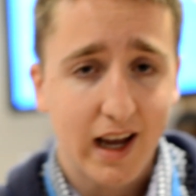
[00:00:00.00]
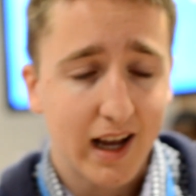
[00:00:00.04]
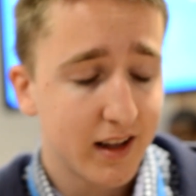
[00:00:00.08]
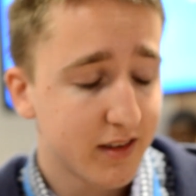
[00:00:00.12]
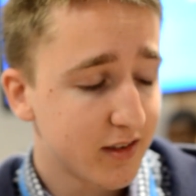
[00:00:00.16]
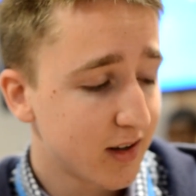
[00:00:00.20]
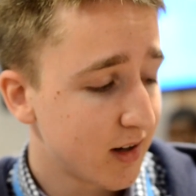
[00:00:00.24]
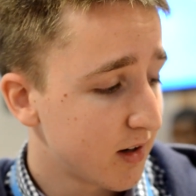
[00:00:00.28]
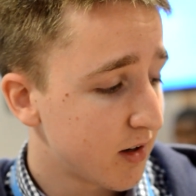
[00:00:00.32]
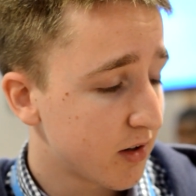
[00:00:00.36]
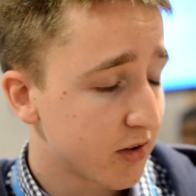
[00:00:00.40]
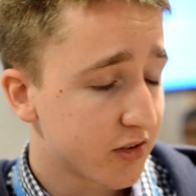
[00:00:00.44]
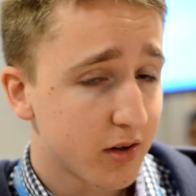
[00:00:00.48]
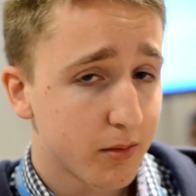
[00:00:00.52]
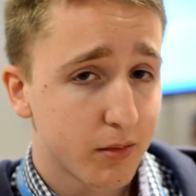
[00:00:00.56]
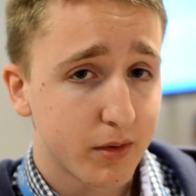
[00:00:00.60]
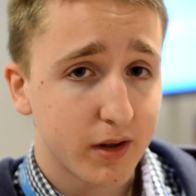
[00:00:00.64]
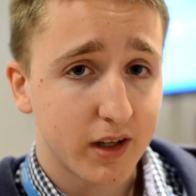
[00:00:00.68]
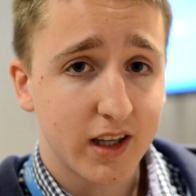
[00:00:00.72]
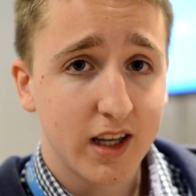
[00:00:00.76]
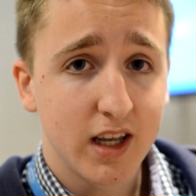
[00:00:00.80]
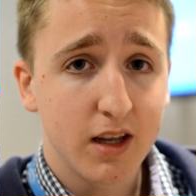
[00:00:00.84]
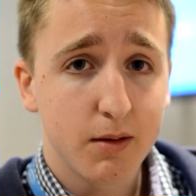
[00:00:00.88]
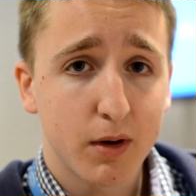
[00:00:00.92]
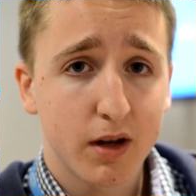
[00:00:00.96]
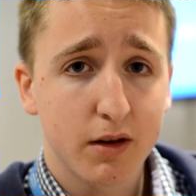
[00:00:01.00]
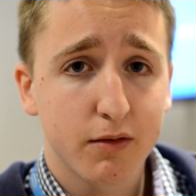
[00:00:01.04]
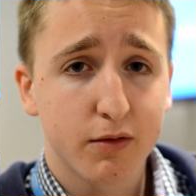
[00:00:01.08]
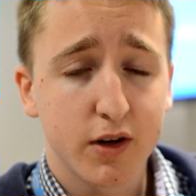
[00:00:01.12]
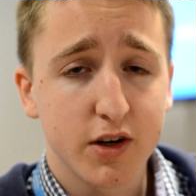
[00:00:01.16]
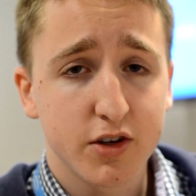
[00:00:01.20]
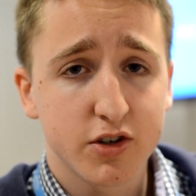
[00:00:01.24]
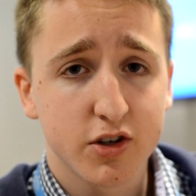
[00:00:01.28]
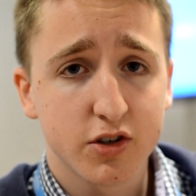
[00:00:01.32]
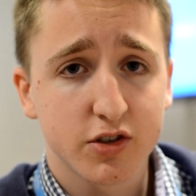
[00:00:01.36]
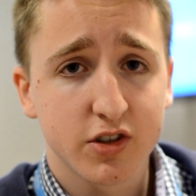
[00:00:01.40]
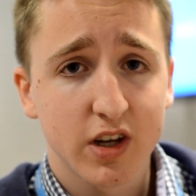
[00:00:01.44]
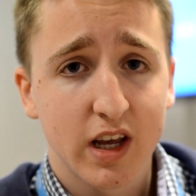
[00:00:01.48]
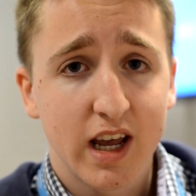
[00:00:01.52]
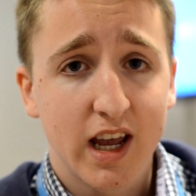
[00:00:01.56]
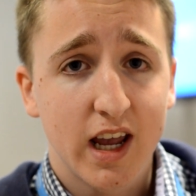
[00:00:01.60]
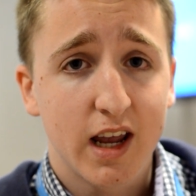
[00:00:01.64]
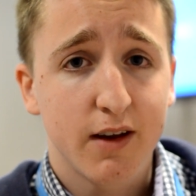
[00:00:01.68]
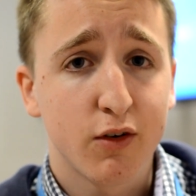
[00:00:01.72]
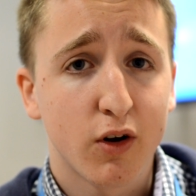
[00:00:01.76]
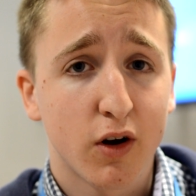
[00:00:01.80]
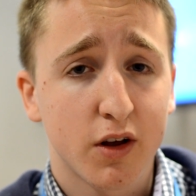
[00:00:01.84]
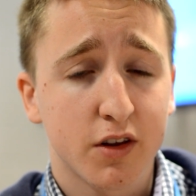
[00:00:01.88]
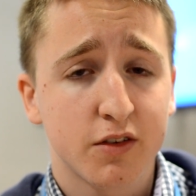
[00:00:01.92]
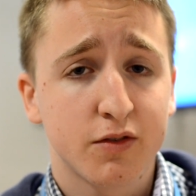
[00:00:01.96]
and telling us some of the key main features.
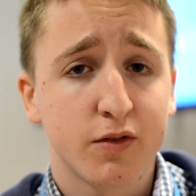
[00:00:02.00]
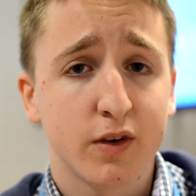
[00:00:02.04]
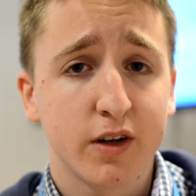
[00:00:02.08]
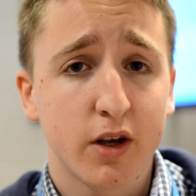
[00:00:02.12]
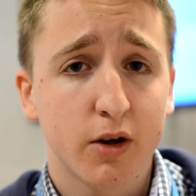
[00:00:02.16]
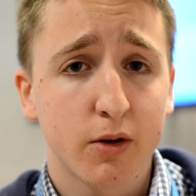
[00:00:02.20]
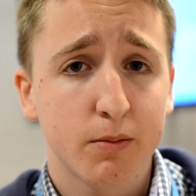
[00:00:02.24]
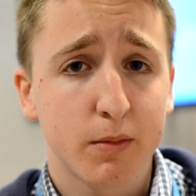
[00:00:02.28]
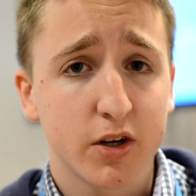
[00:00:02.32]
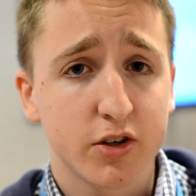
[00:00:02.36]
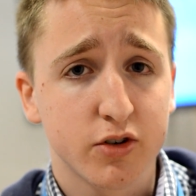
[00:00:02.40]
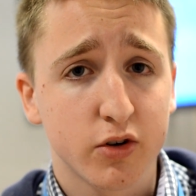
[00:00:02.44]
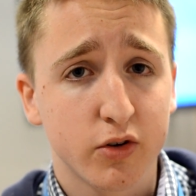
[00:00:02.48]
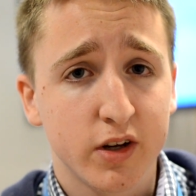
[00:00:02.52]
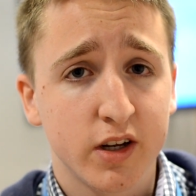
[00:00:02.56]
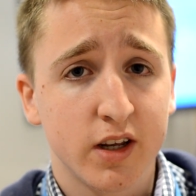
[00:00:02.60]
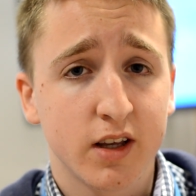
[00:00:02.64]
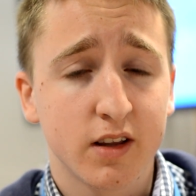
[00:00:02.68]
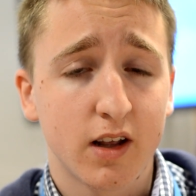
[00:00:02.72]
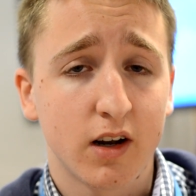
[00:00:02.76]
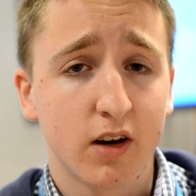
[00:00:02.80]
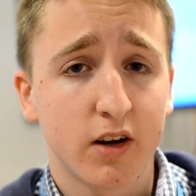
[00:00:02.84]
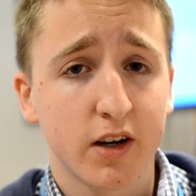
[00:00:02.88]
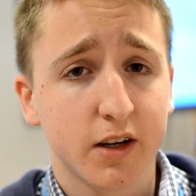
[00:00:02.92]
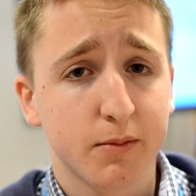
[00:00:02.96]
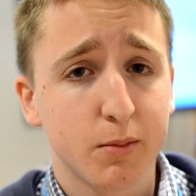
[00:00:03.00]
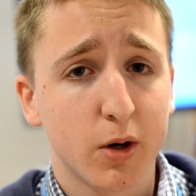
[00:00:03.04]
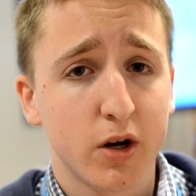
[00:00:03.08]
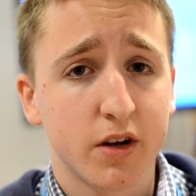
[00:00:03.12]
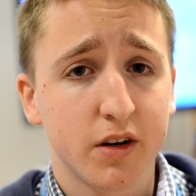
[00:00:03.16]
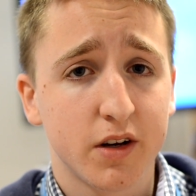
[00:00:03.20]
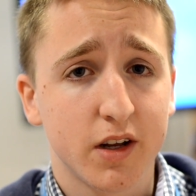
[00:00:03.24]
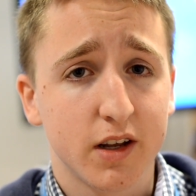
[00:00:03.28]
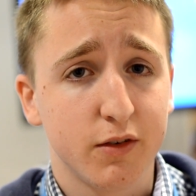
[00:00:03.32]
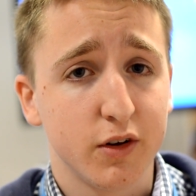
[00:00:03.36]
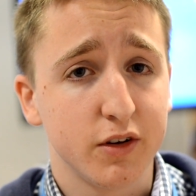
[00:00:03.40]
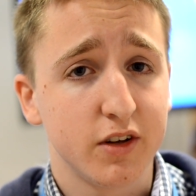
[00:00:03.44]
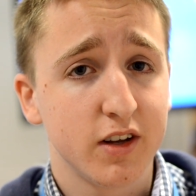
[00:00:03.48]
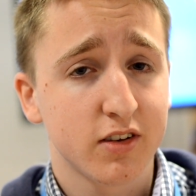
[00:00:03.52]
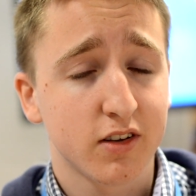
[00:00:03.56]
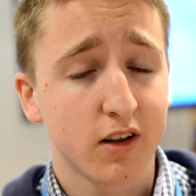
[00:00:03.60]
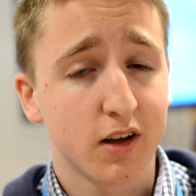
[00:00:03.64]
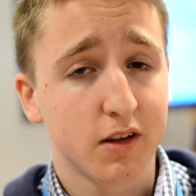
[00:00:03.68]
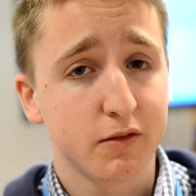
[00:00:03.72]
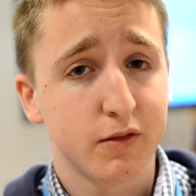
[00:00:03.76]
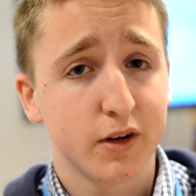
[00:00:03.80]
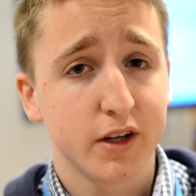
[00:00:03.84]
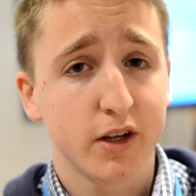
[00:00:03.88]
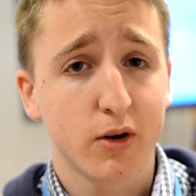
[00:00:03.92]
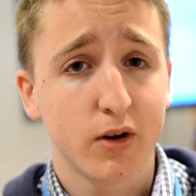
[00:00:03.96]
If you like this video, make sure you hit the like button. If you
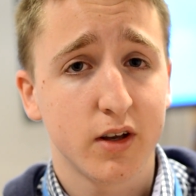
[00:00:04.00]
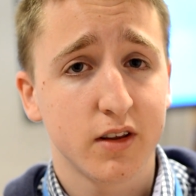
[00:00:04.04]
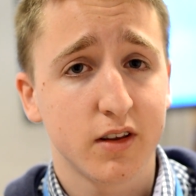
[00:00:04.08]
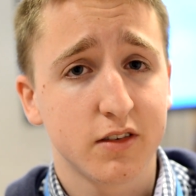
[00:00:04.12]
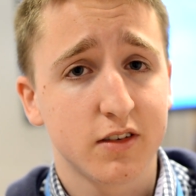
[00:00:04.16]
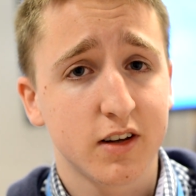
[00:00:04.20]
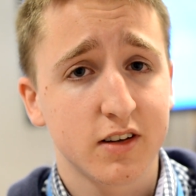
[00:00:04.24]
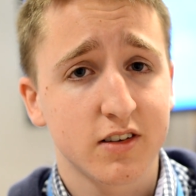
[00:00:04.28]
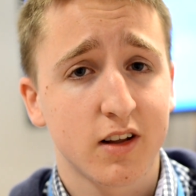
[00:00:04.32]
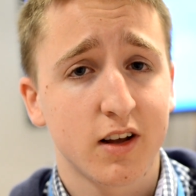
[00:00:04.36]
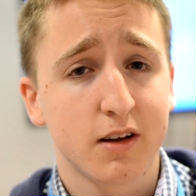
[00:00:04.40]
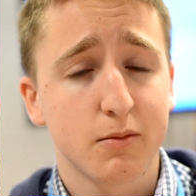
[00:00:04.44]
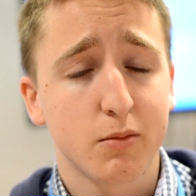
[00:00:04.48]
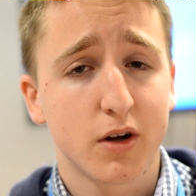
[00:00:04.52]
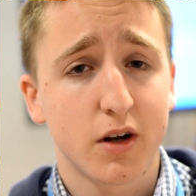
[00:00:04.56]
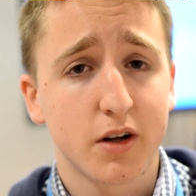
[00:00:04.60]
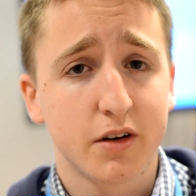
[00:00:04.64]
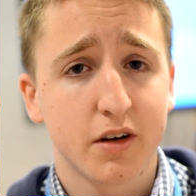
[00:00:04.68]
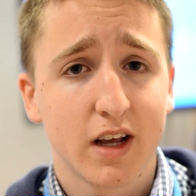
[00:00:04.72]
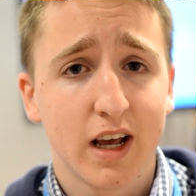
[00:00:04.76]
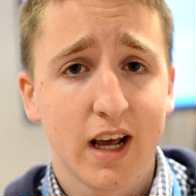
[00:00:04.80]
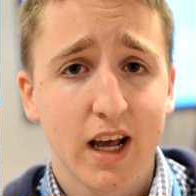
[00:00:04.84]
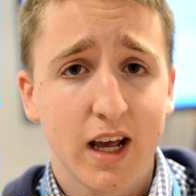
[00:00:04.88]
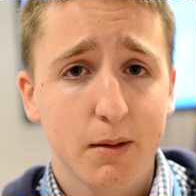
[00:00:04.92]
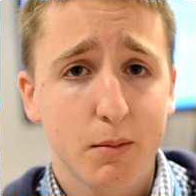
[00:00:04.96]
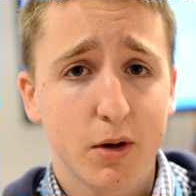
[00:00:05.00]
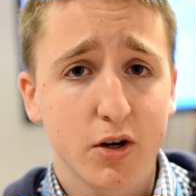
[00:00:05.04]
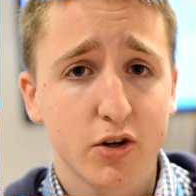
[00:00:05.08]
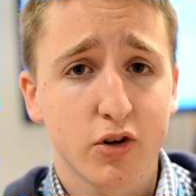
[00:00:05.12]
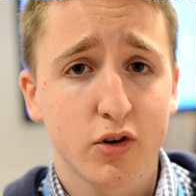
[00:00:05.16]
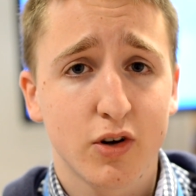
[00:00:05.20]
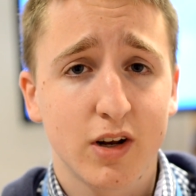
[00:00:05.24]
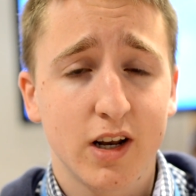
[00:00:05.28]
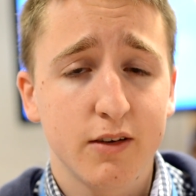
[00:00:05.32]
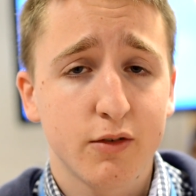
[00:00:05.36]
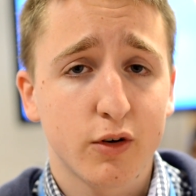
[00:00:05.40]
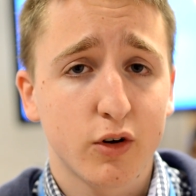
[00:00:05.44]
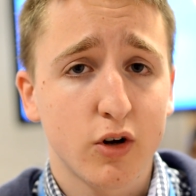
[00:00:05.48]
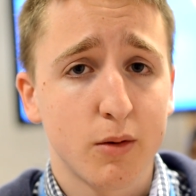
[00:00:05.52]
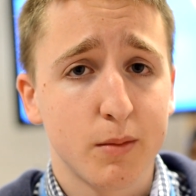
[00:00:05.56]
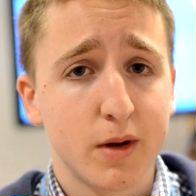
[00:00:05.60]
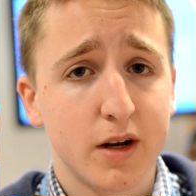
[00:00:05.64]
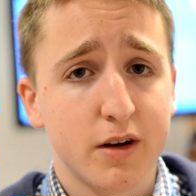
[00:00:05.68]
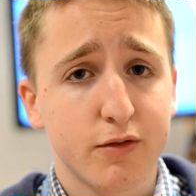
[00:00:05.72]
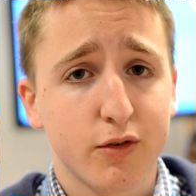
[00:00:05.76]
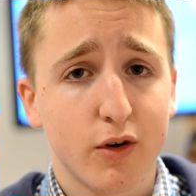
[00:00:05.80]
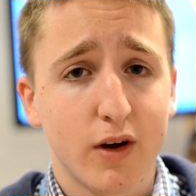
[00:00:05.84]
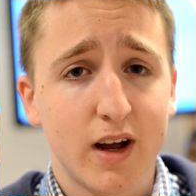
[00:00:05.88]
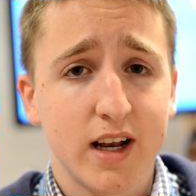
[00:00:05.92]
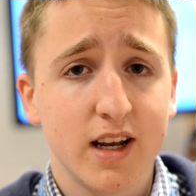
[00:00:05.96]
dislike the video, hit the dislike button. Make sure you leave a
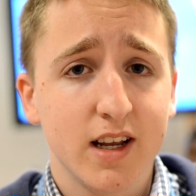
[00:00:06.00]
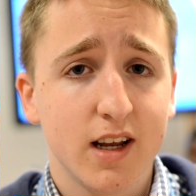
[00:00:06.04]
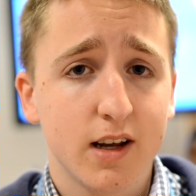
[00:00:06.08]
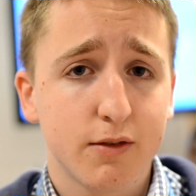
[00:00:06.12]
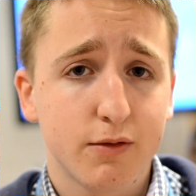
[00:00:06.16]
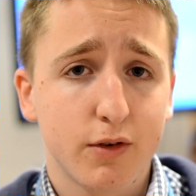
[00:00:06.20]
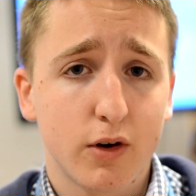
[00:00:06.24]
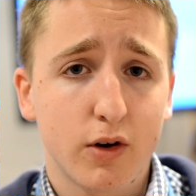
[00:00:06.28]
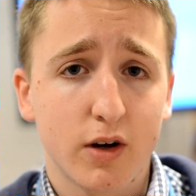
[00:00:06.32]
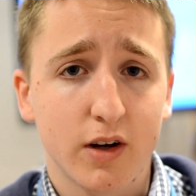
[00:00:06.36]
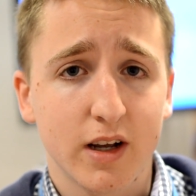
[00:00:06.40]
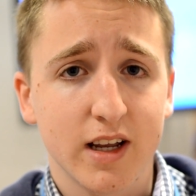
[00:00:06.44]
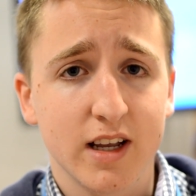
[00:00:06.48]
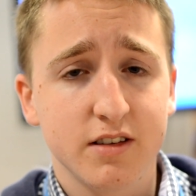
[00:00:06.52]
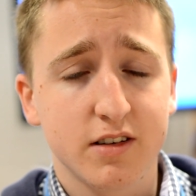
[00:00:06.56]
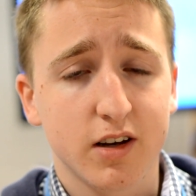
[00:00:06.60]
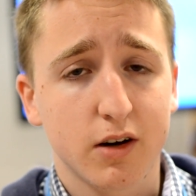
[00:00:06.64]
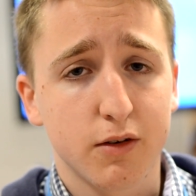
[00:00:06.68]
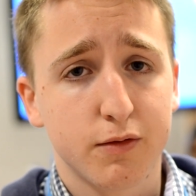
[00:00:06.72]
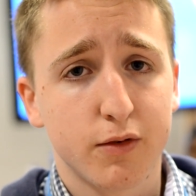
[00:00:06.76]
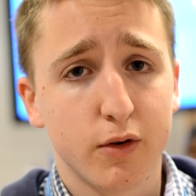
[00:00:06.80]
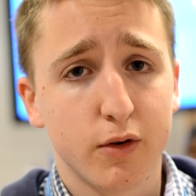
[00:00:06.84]
comment for any of our Intel